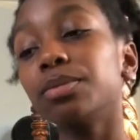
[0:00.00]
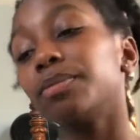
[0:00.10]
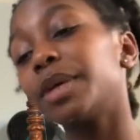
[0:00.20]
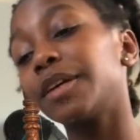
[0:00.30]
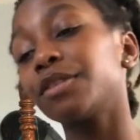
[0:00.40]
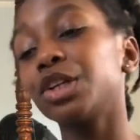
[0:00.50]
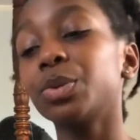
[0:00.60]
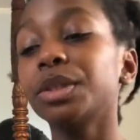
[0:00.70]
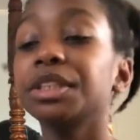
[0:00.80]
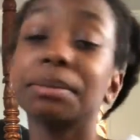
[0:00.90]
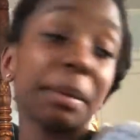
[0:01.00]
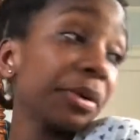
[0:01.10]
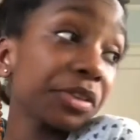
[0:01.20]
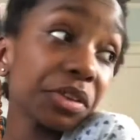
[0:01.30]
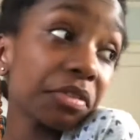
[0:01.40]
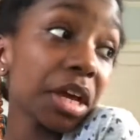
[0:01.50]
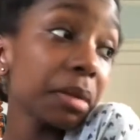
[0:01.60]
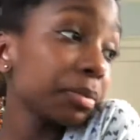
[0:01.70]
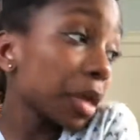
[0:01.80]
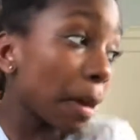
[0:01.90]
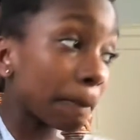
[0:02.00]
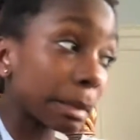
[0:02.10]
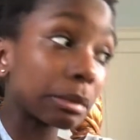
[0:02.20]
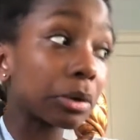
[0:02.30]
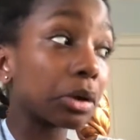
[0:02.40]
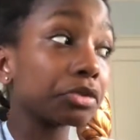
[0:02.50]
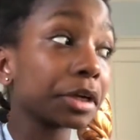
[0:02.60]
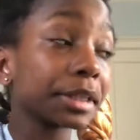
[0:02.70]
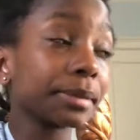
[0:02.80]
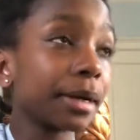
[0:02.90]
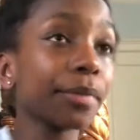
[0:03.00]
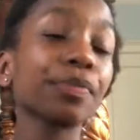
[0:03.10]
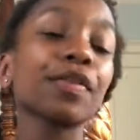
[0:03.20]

but if you just want to see my personal favorite, maybe you want to go check it out.